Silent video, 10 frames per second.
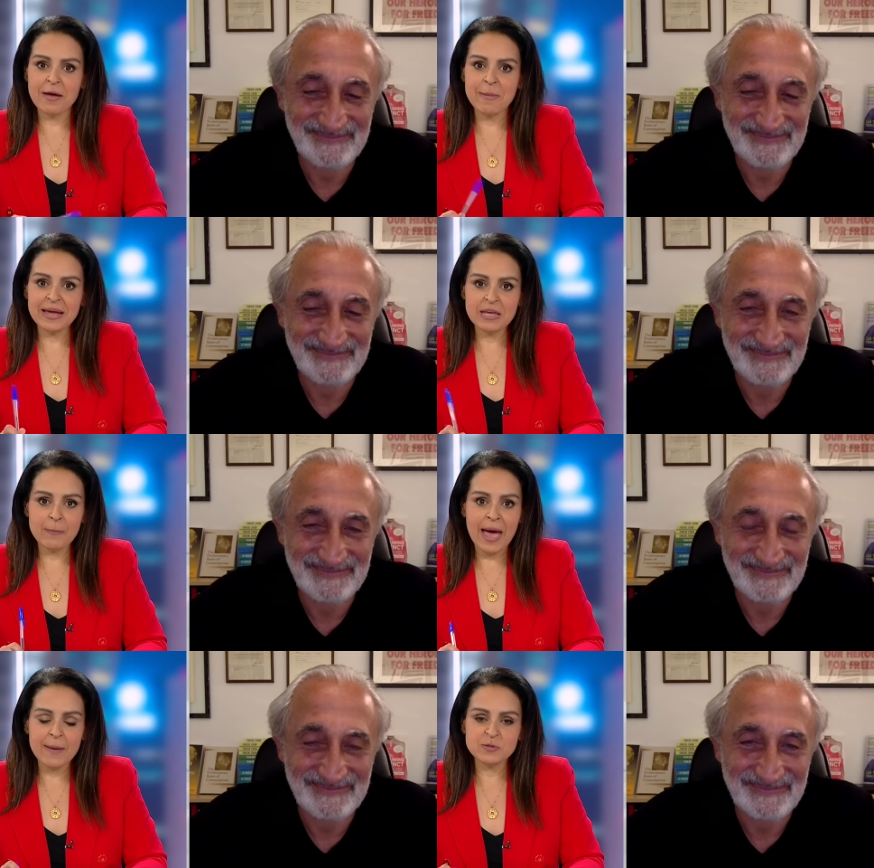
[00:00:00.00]
Speaker 1: money
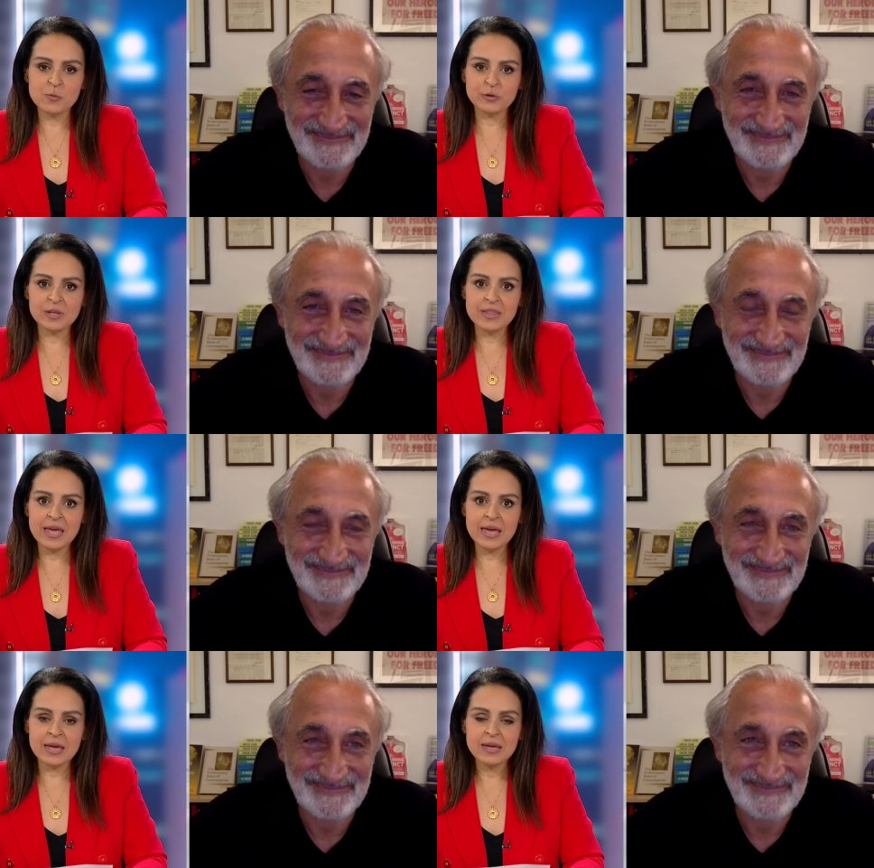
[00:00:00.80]
perhaps more than
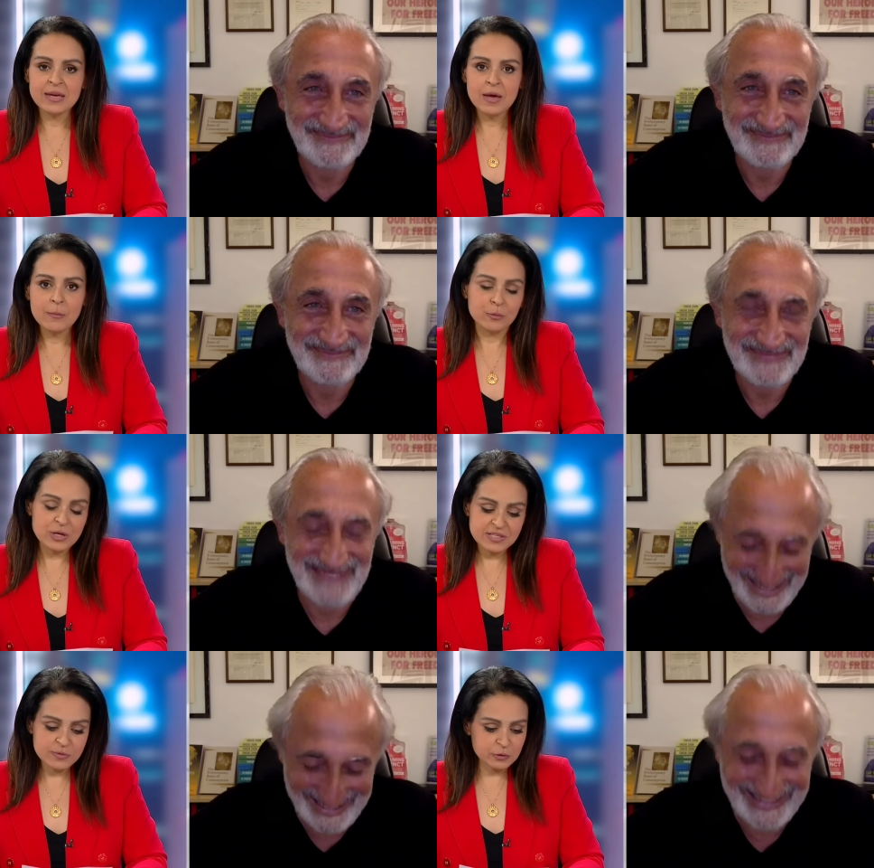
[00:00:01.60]
their
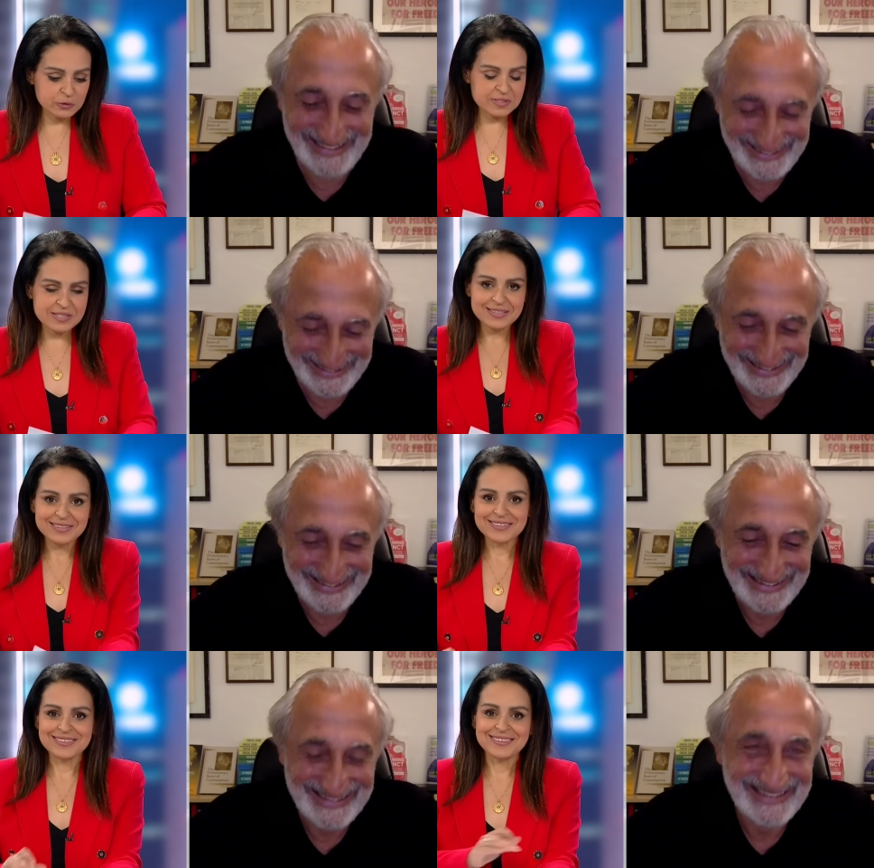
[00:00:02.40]
principles.
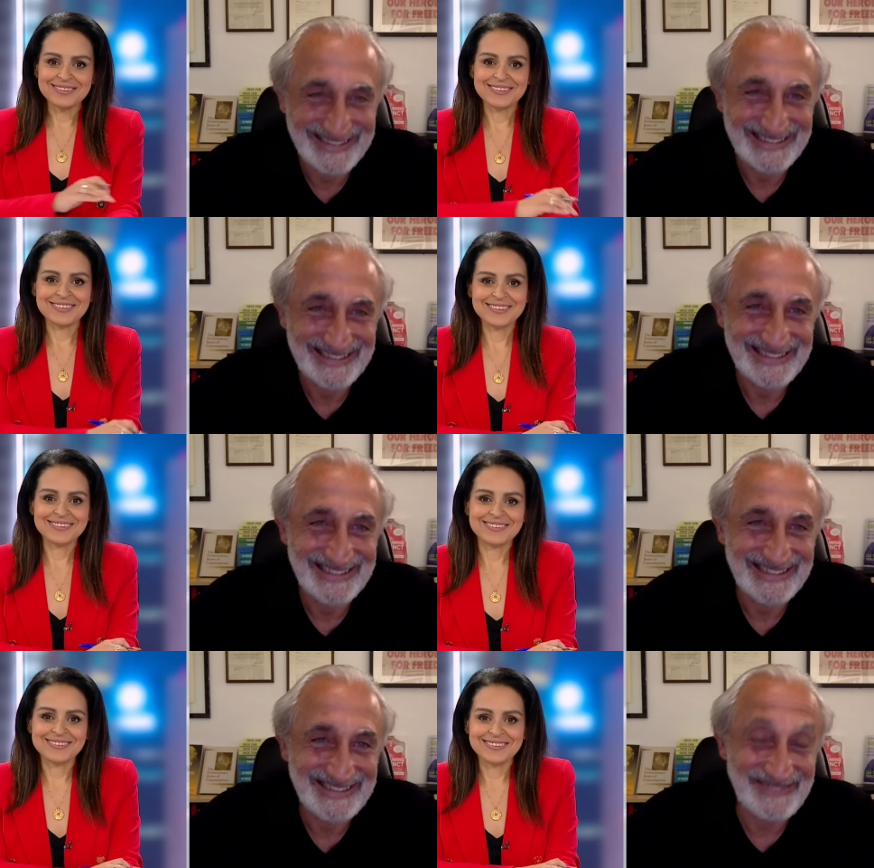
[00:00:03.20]

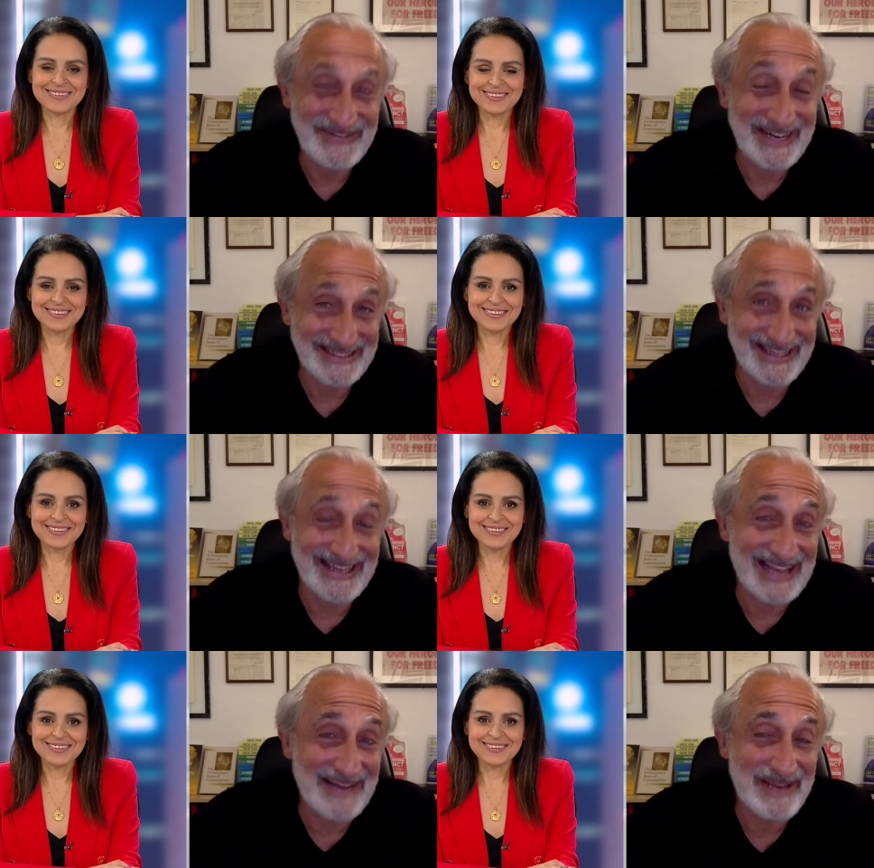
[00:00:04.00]
Speaker 2: You're right.
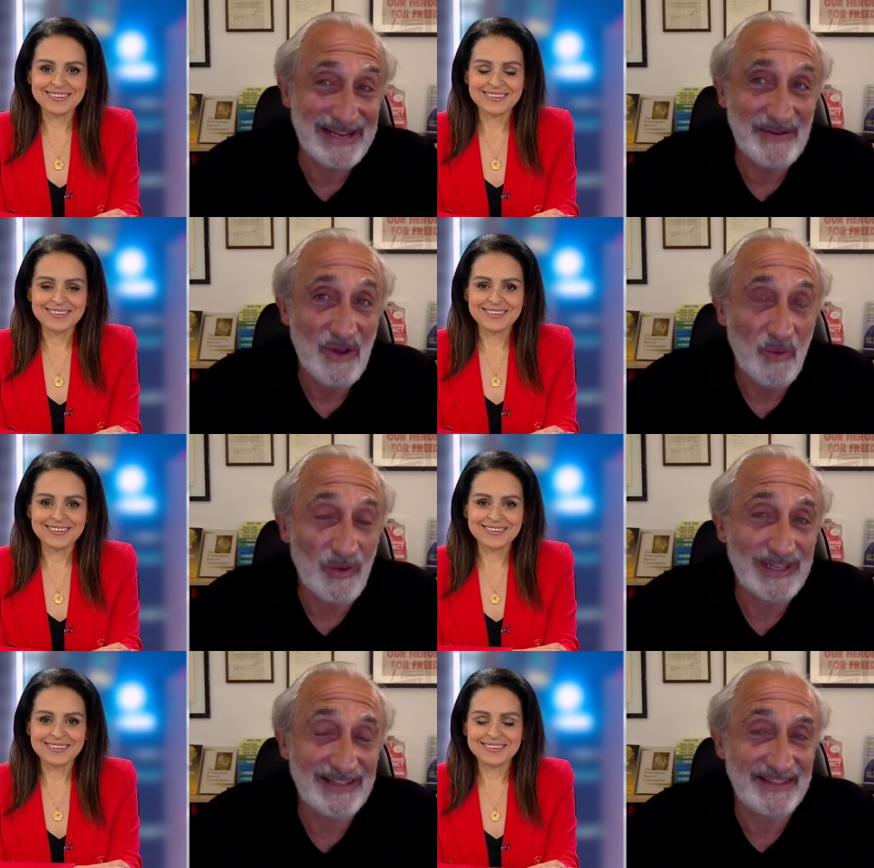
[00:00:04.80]
And I mean,
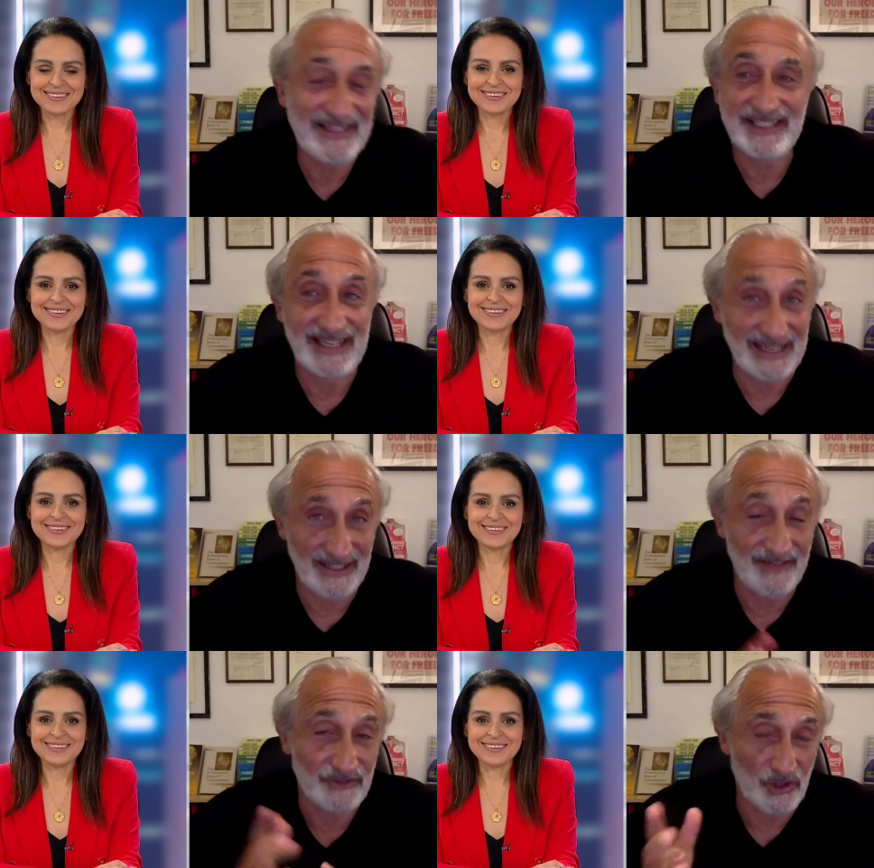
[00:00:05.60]
one of the things that I
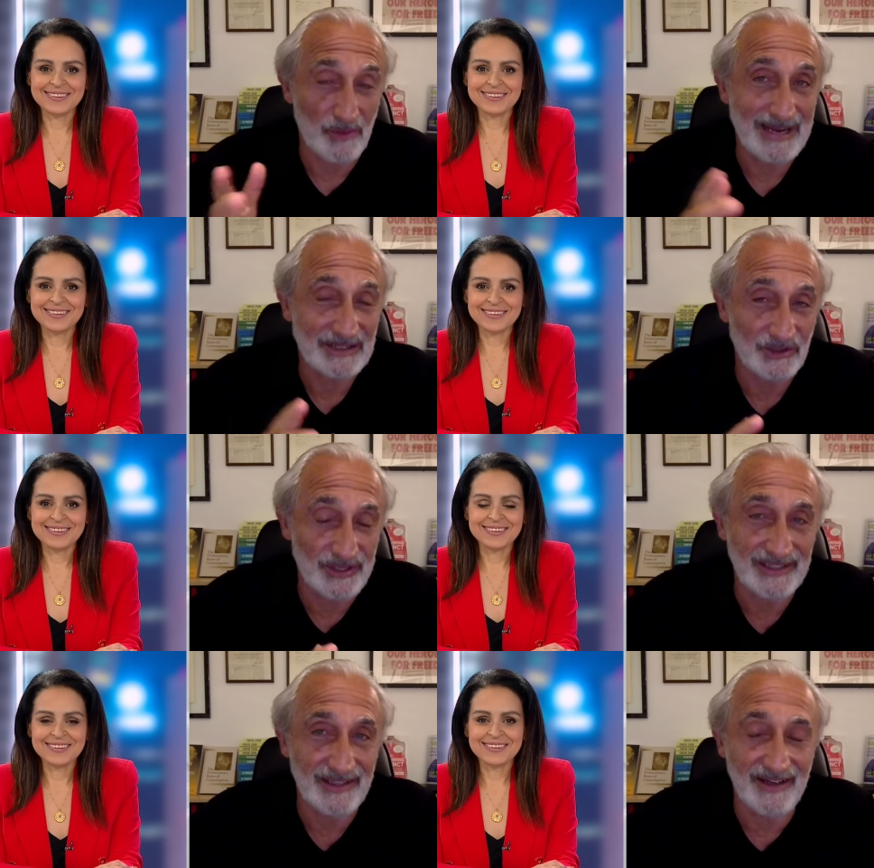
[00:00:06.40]
love to go back to
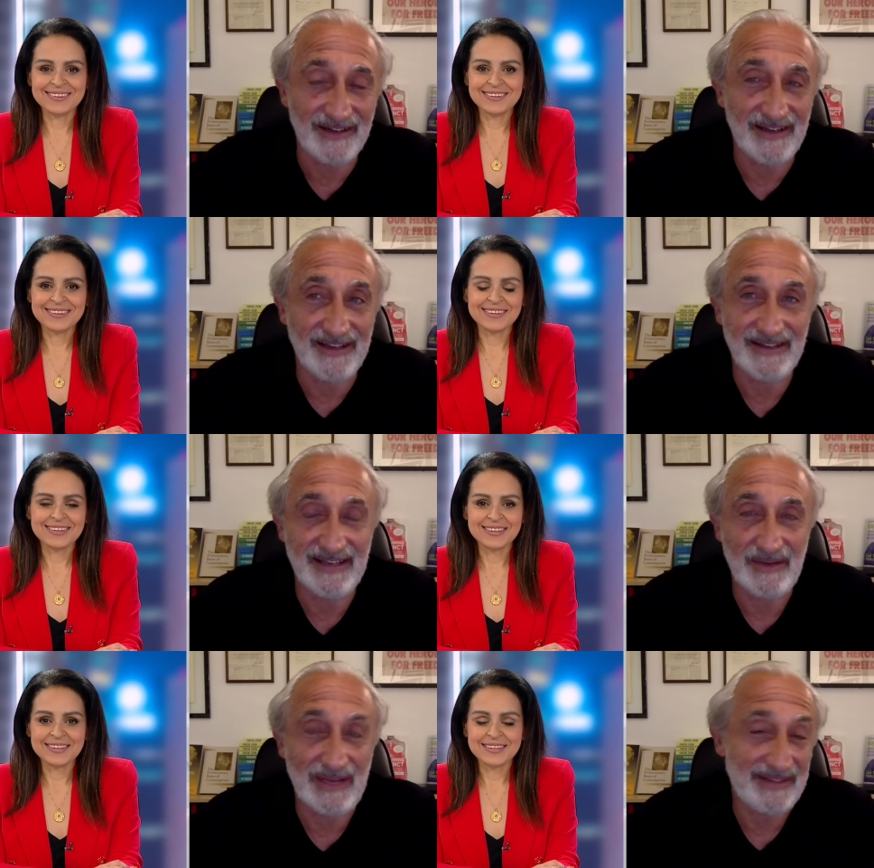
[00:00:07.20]
Elon, and,
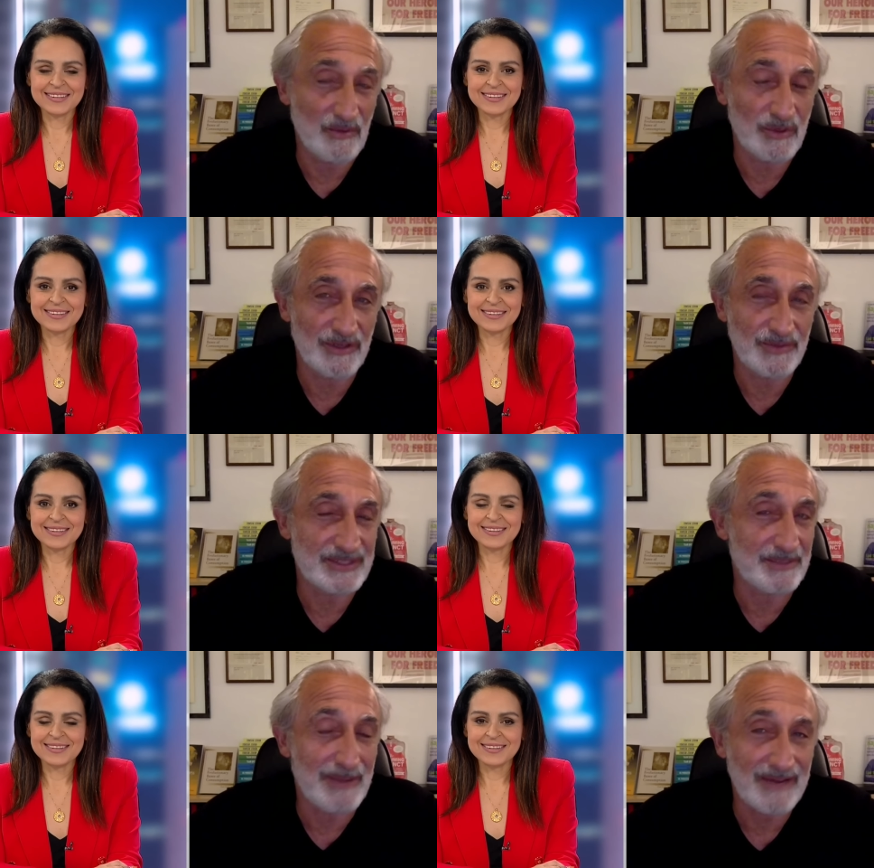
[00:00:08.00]
and I think one of the
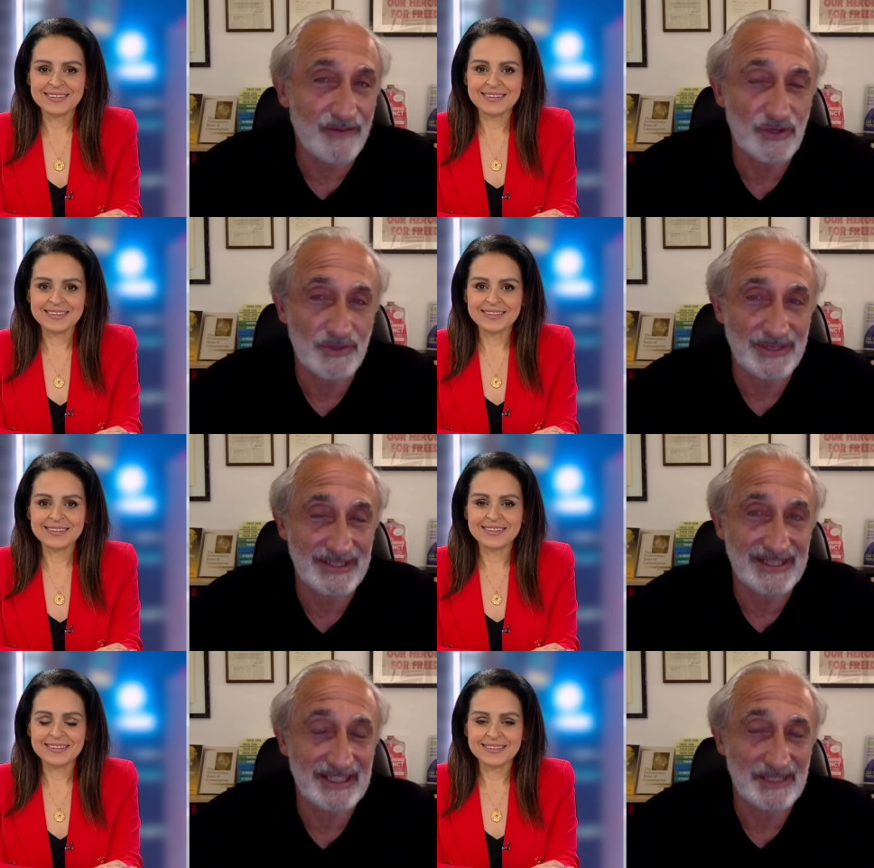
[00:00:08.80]
reasons my voice resonates is